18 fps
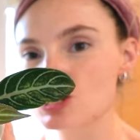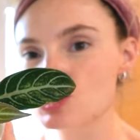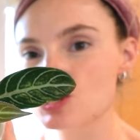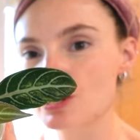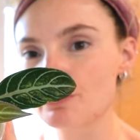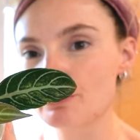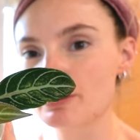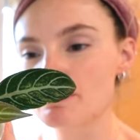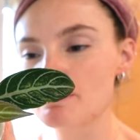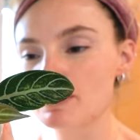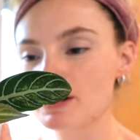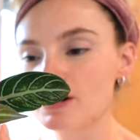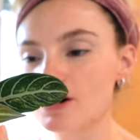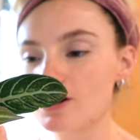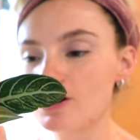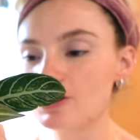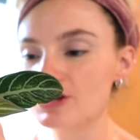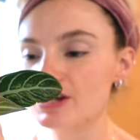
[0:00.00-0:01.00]
cherry
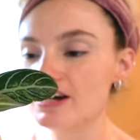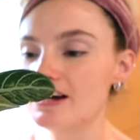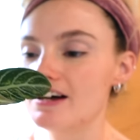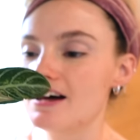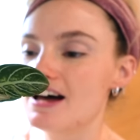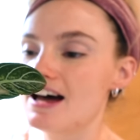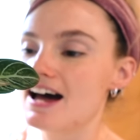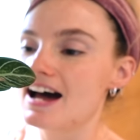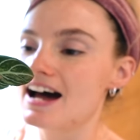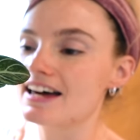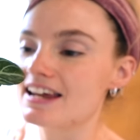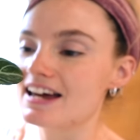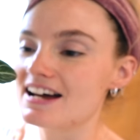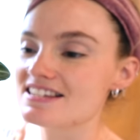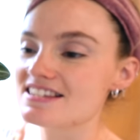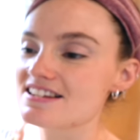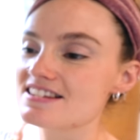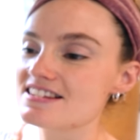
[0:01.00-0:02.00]
begonia. And
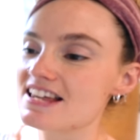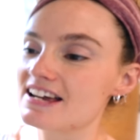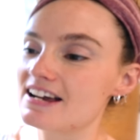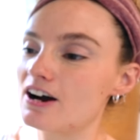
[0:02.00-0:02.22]
as I say,